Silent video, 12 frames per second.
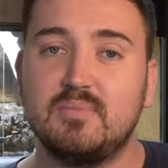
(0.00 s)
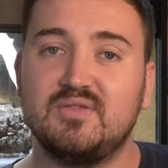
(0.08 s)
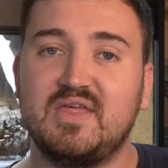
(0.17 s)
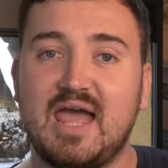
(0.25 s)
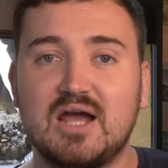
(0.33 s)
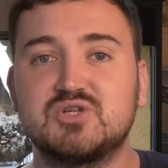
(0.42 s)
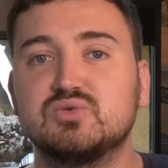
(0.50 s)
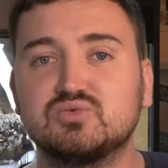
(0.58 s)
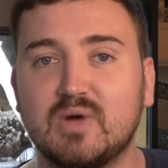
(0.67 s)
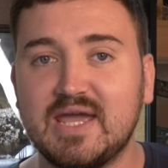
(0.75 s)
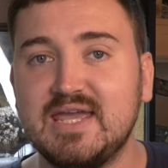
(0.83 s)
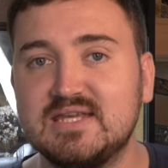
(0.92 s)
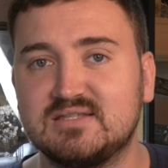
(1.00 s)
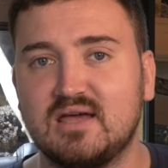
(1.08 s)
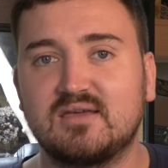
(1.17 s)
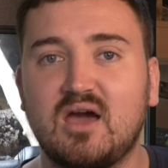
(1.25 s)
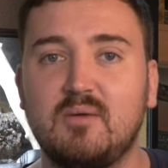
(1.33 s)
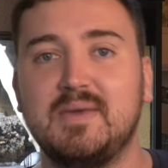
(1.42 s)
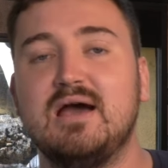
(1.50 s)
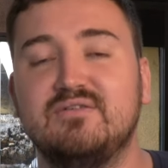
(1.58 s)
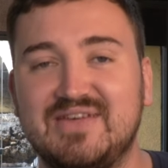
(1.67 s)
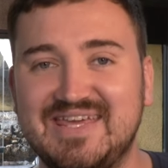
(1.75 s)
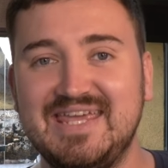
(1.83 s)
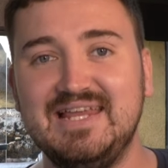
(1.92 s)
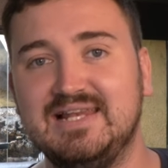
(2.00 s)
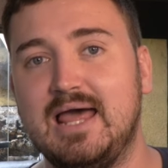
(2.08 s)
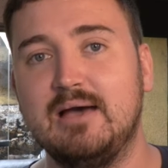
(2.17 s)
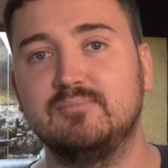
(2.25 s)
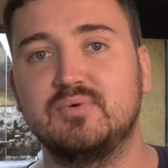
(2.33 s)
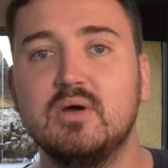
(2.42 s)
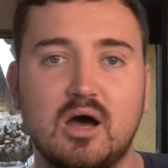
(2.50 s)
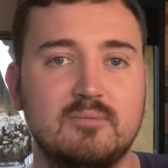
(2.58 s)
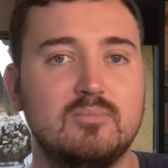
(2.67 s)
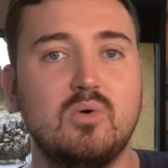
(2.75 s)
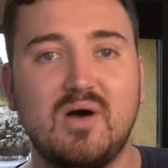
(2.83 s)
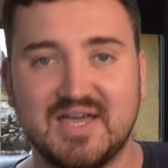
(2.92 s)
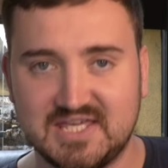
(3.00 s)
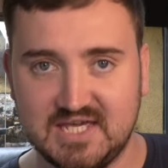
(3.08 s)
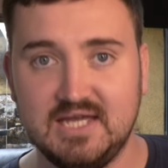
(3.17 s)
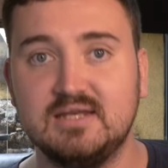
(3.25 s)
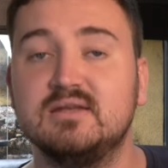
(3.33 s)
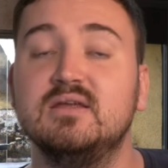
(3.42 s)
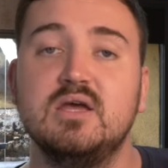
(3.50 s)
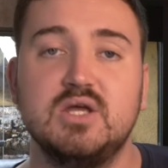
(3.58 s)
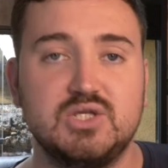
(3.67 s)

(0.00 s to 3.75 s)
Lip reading: But the actual rays that are coming out of a heat lamp are more akin